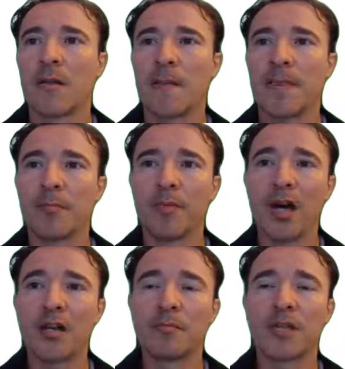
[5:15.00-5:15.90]
The
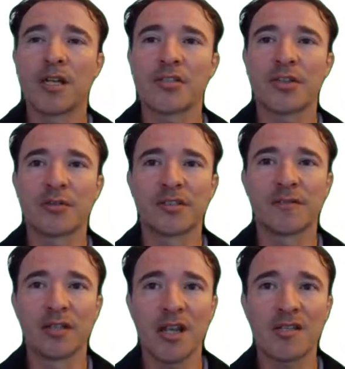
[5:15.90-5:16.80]
bottom plot shows the
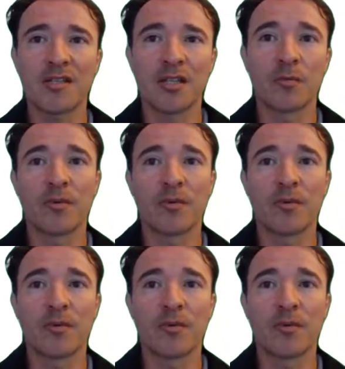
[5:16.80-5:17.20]
velocity